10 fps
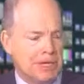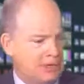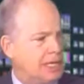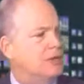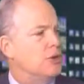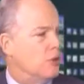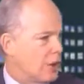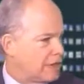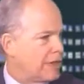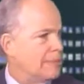
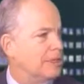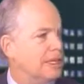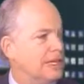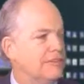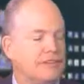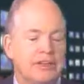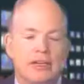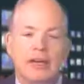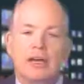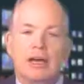predominantly in the north, I
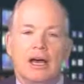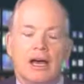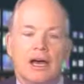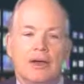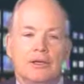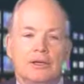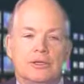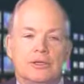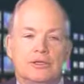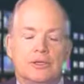believe,
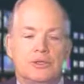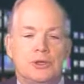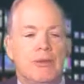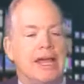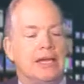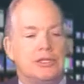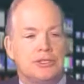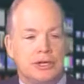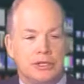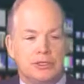to
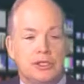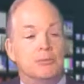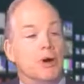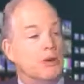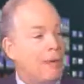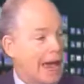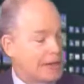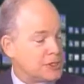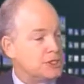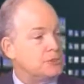make it to the
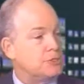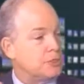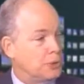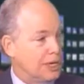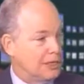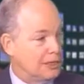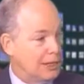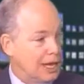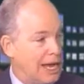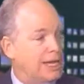mode of passage
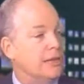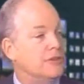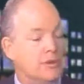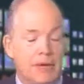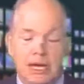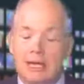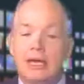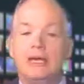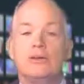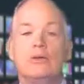between Haiti and
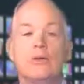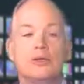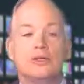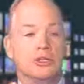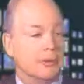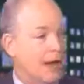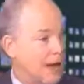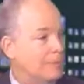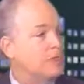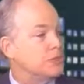the Dominican, or
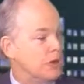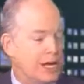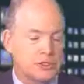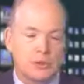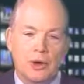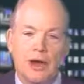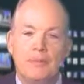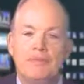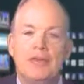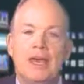to the Bahamas or
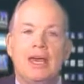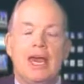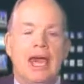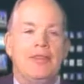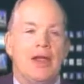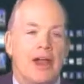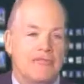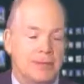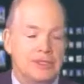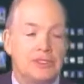elsewhere.
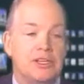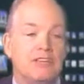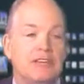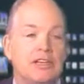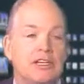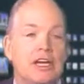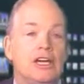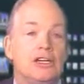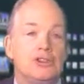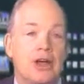And there have been
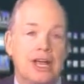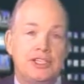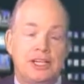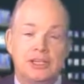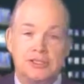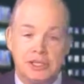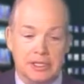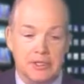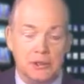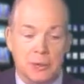several
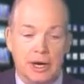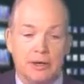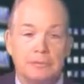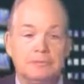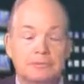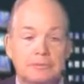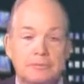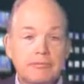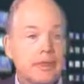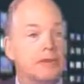tragic incidents
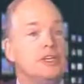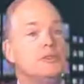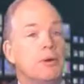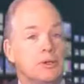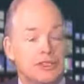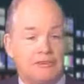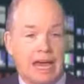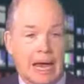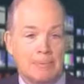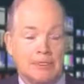where these
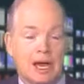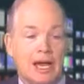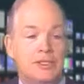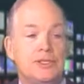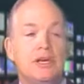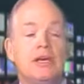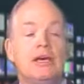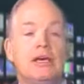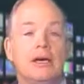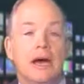boats have
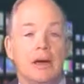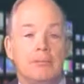capsized,